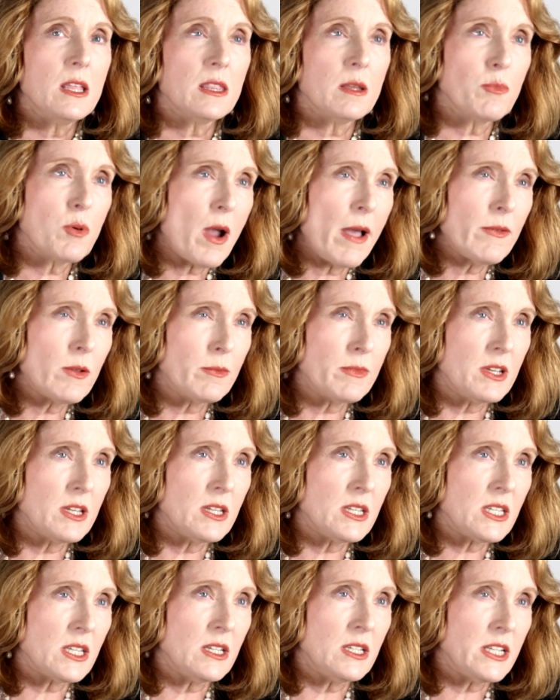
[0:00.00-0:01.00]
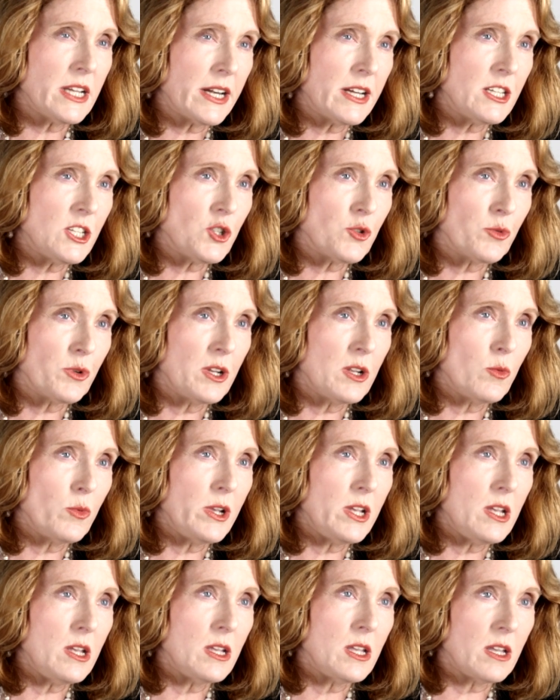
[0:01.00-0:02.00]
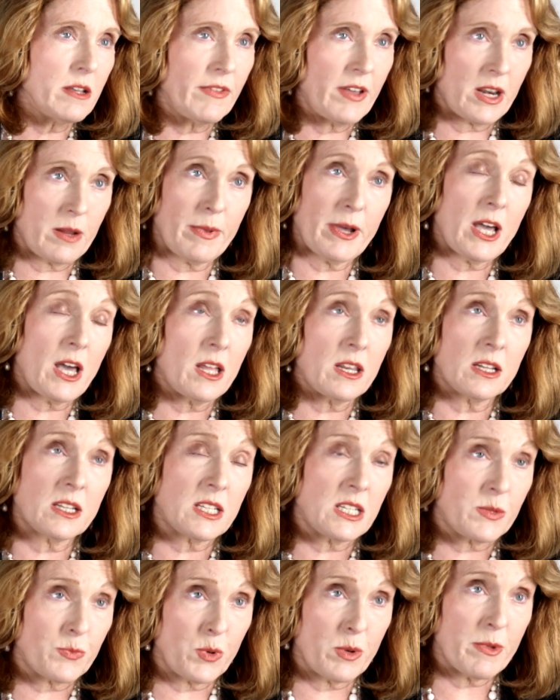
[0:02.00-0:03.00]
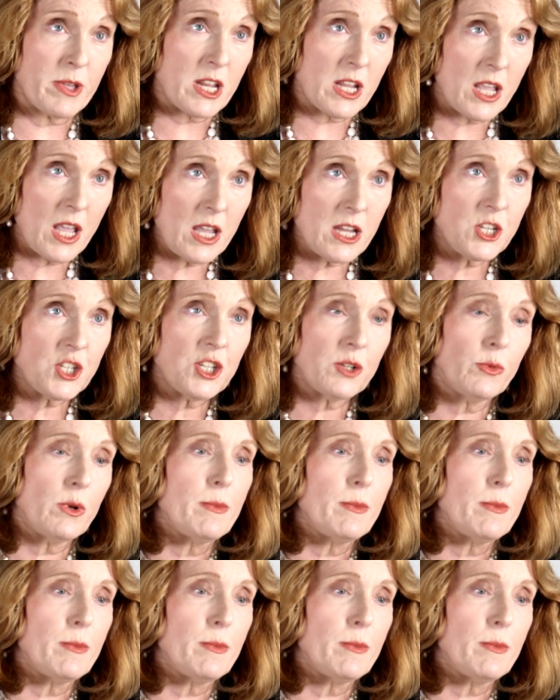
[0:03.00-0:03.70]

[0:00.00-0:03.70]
the problem is in dentistry we give antibiotics as premedication.